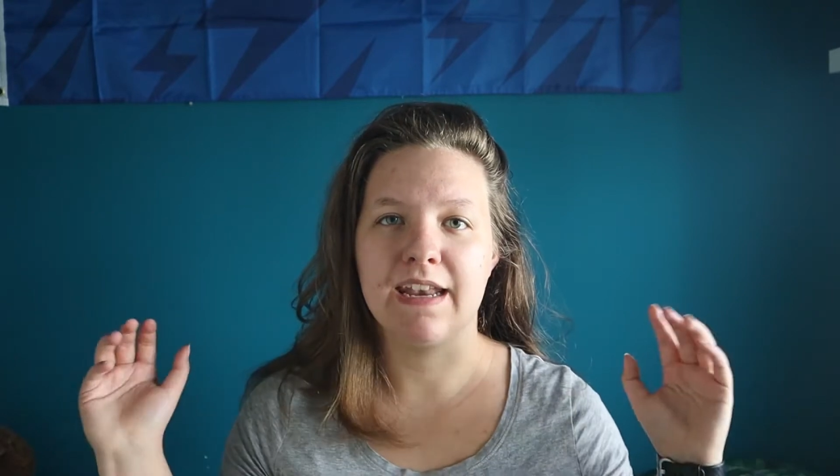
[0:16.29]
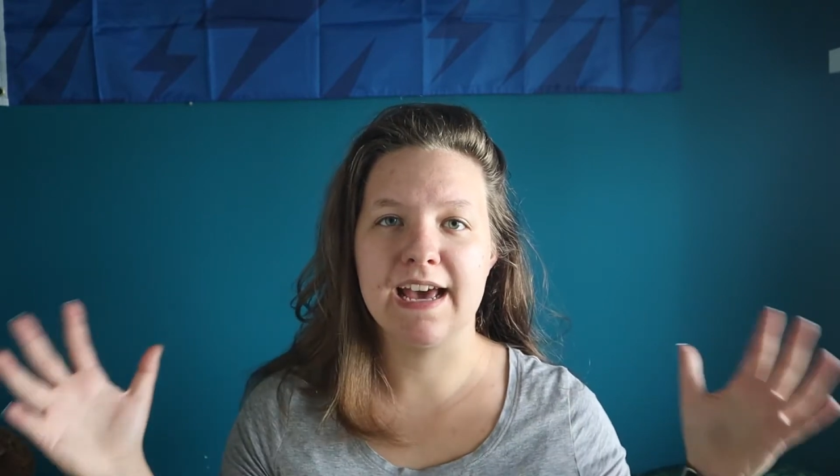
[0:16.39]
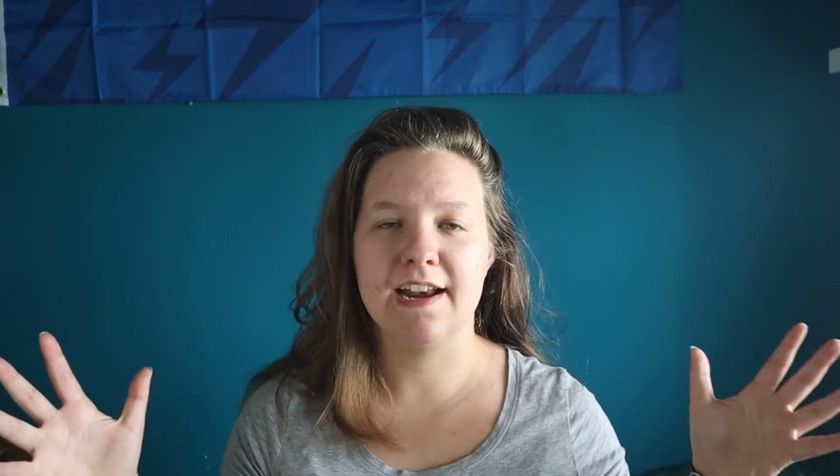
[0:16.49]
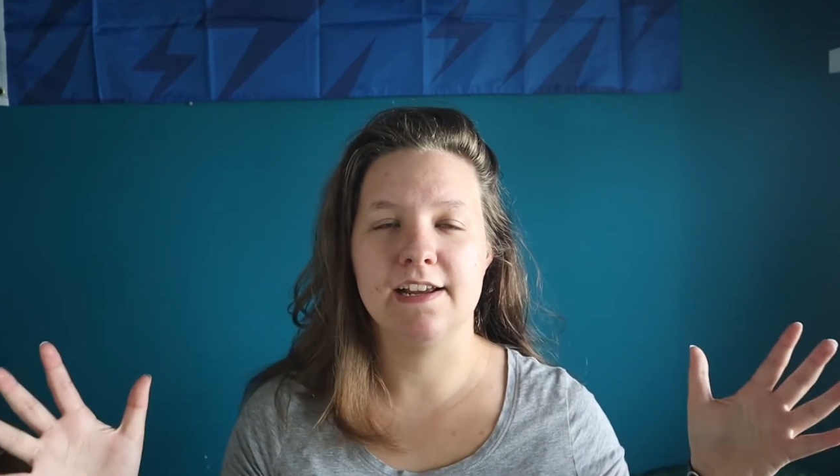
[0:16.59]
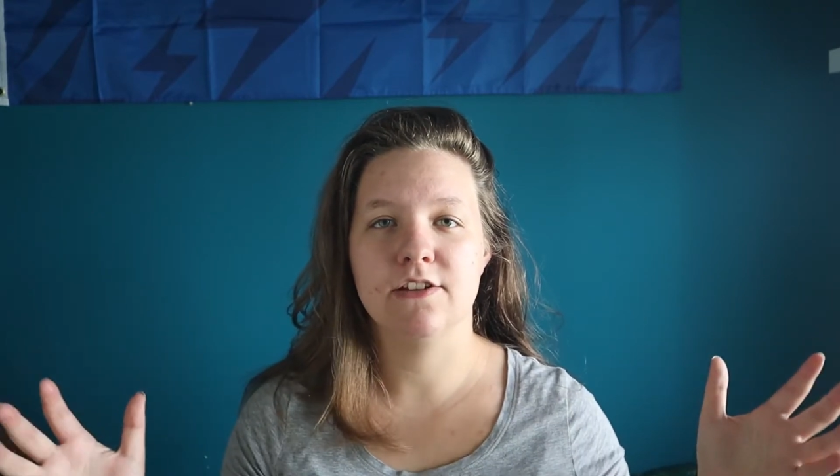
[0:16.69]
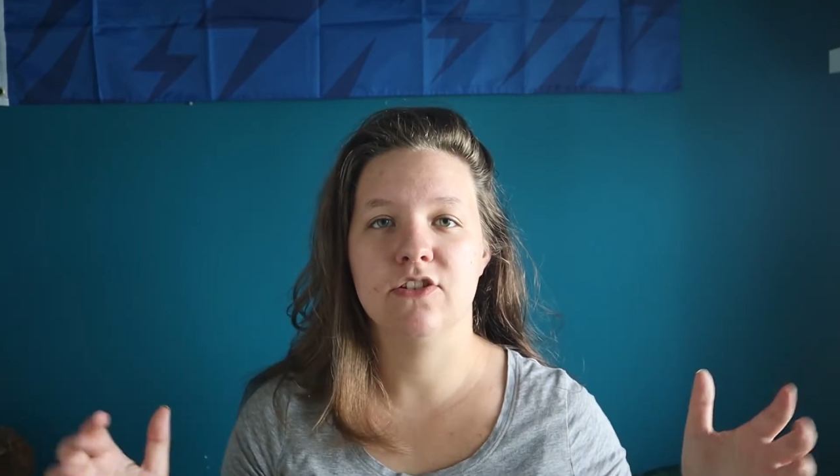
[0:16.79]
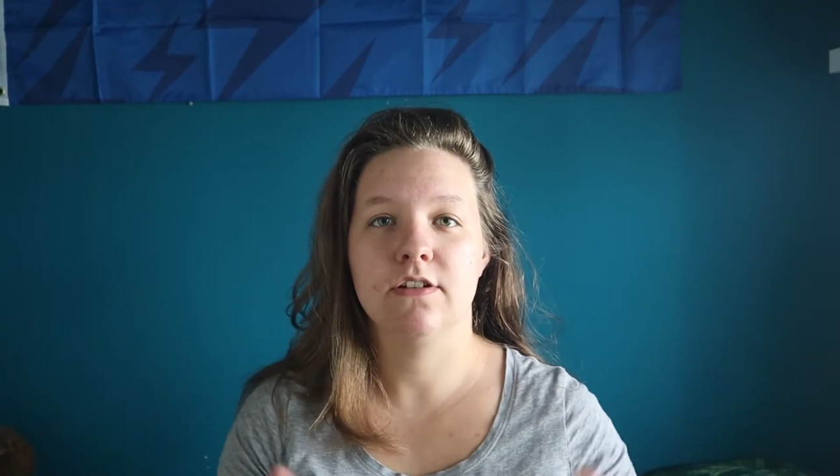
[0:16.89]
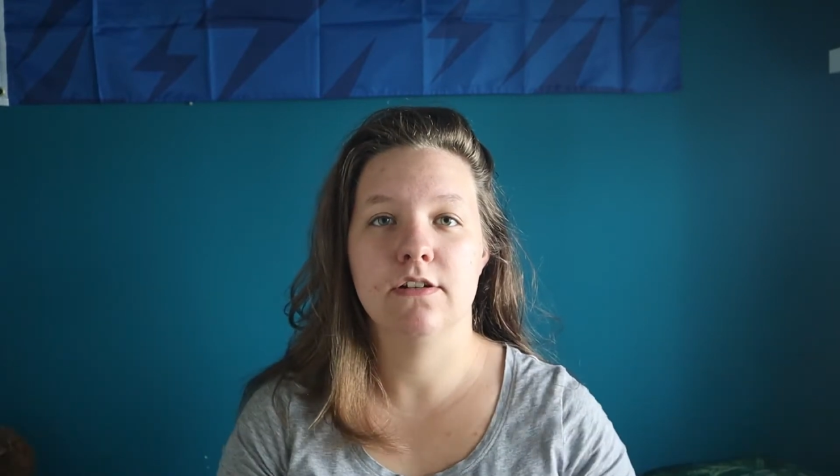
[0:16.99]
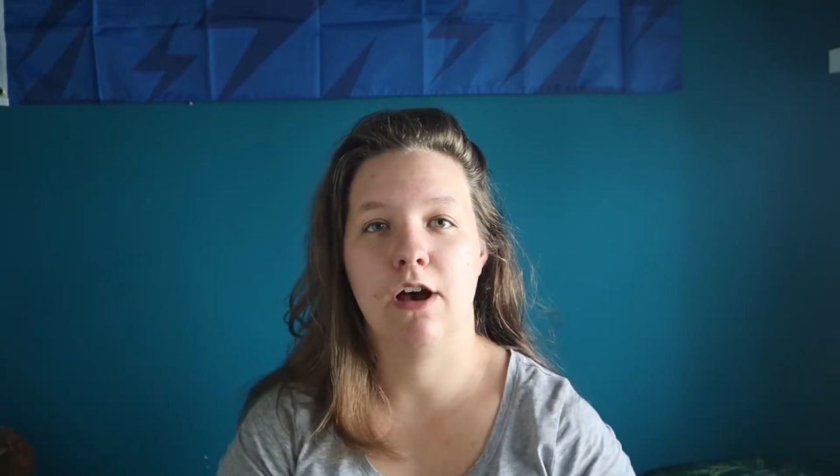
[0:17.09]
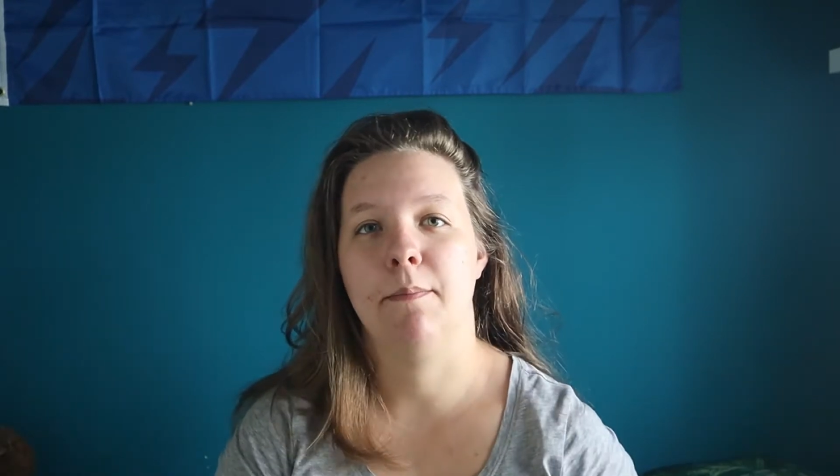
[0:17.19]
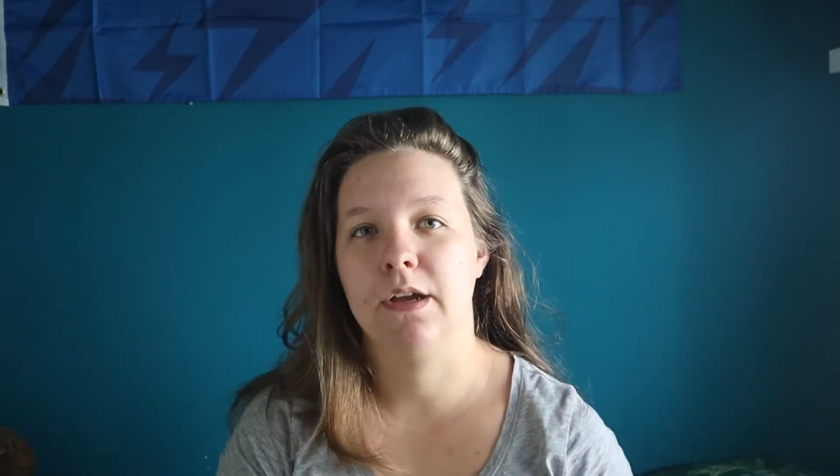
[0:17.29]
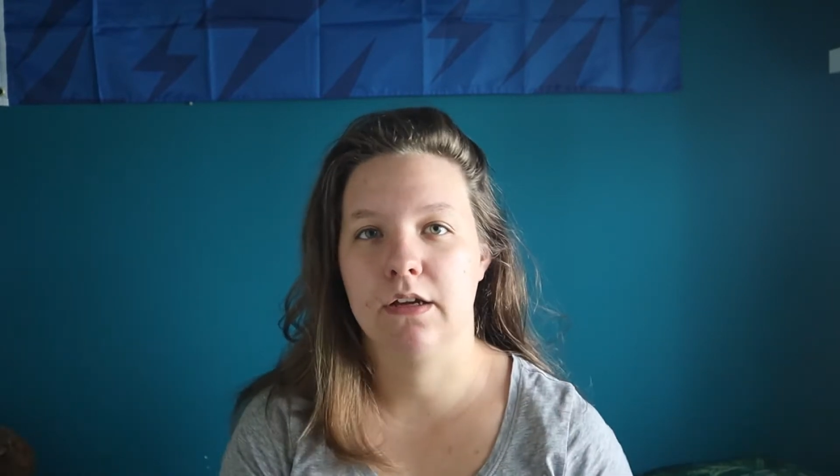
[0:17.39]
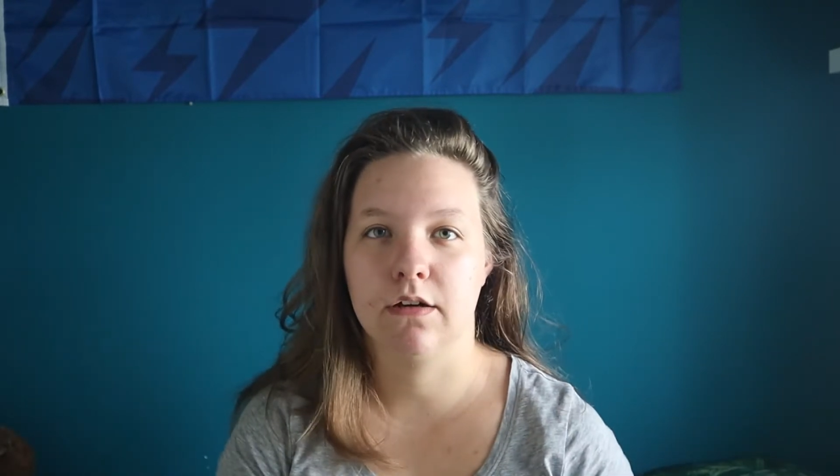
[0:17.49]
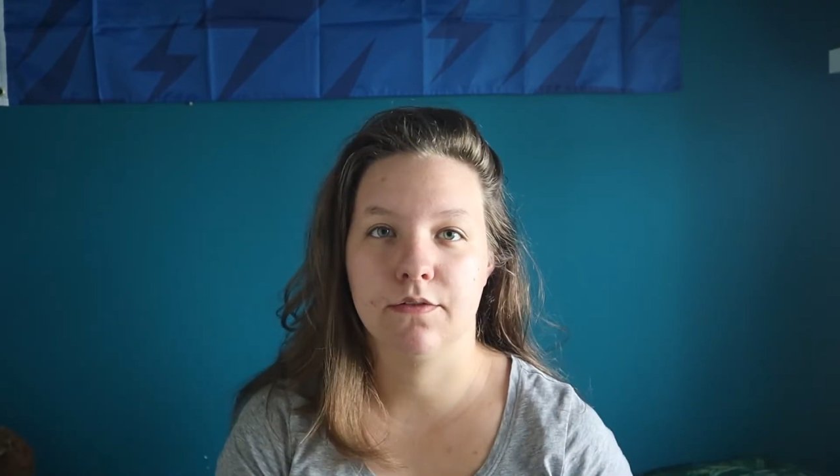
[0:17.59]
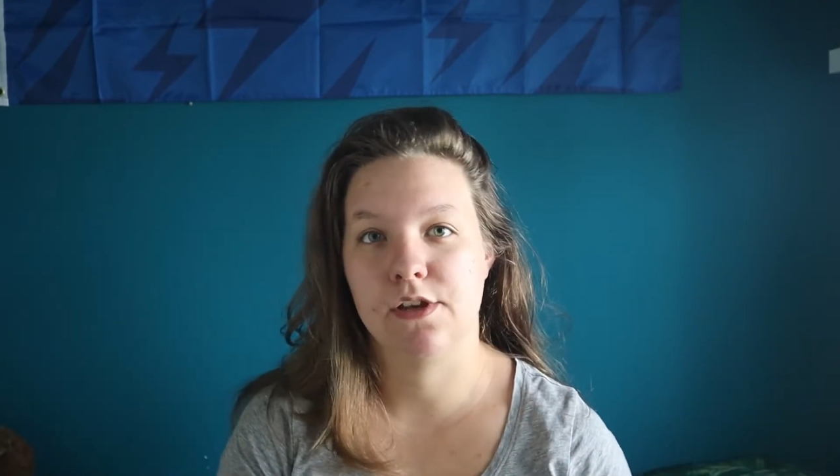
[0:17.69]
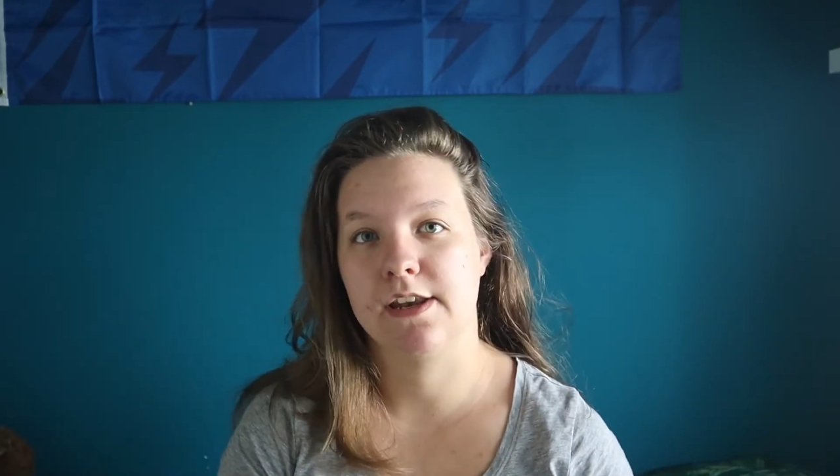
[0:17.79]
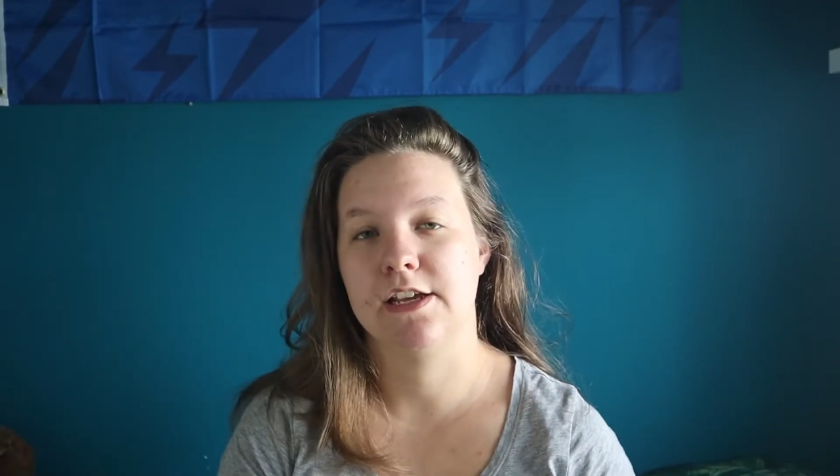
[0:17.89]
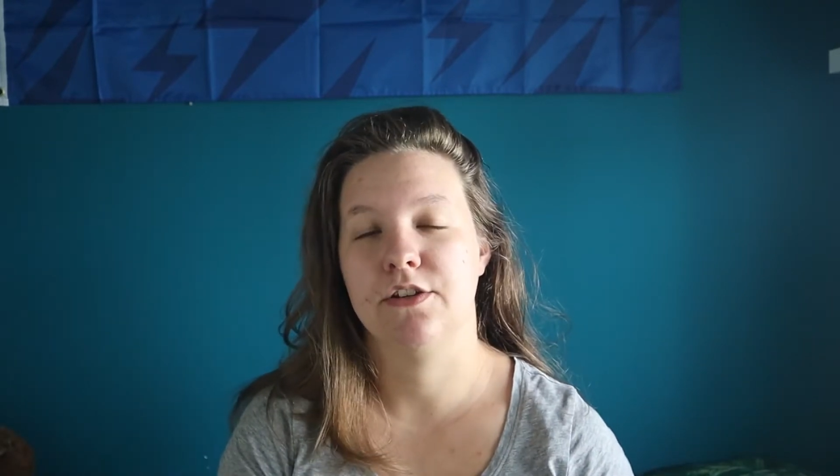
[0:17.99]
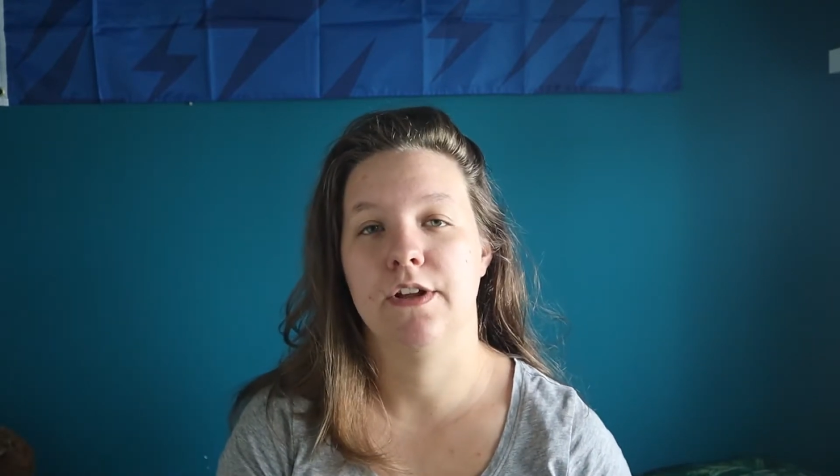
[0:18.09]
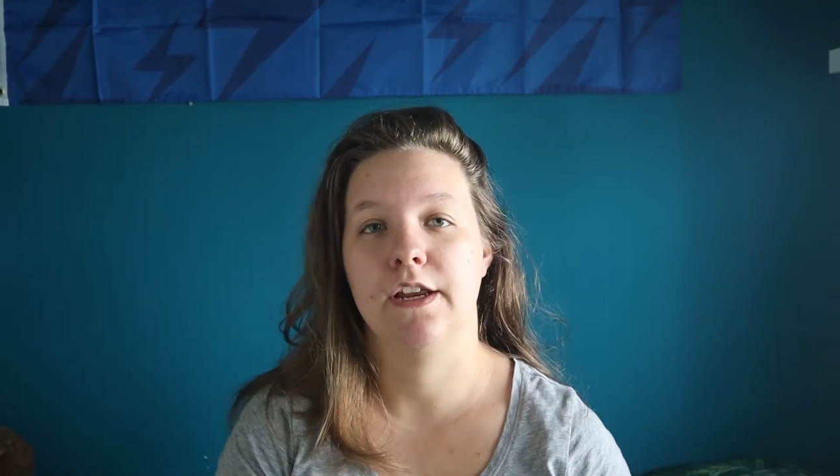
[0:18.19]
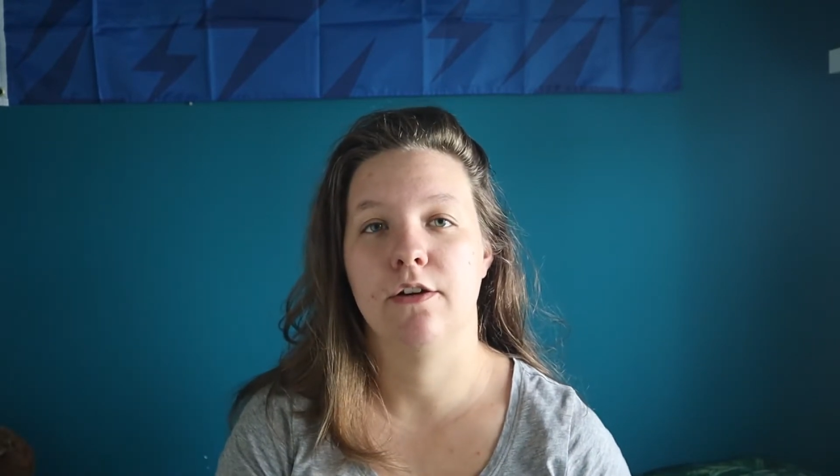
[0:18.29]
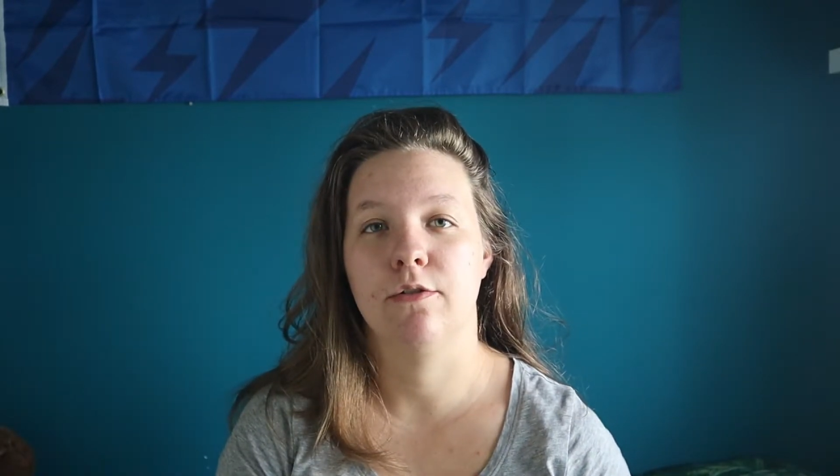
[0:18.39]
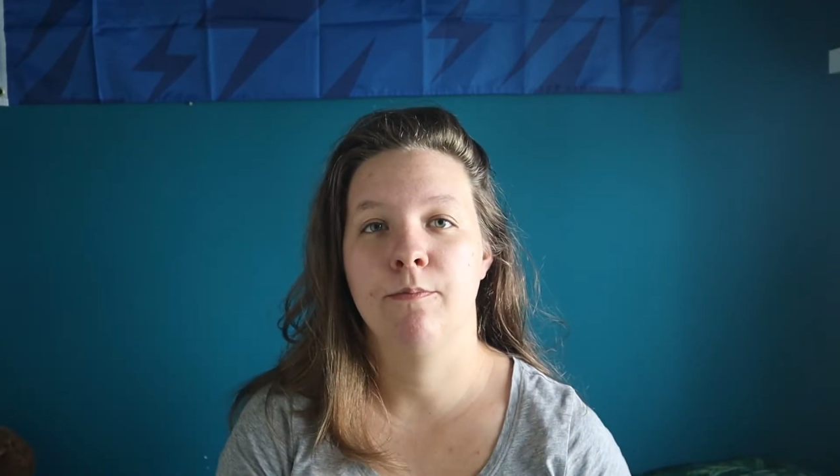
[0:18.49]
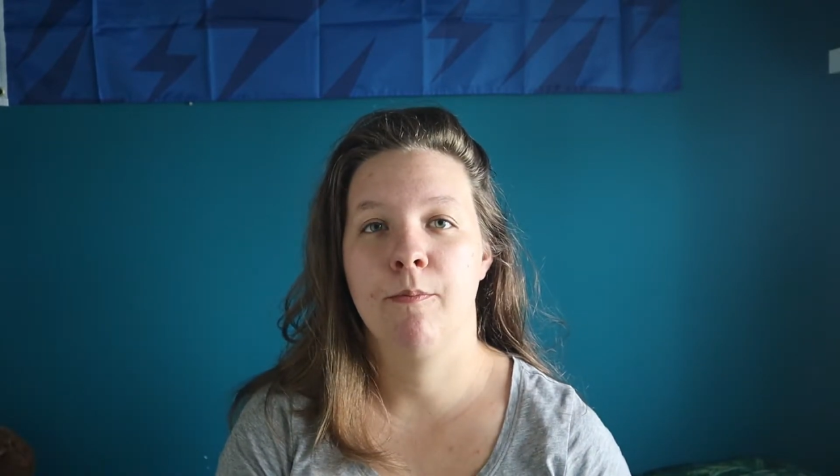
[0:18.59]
That is the topic of today's video.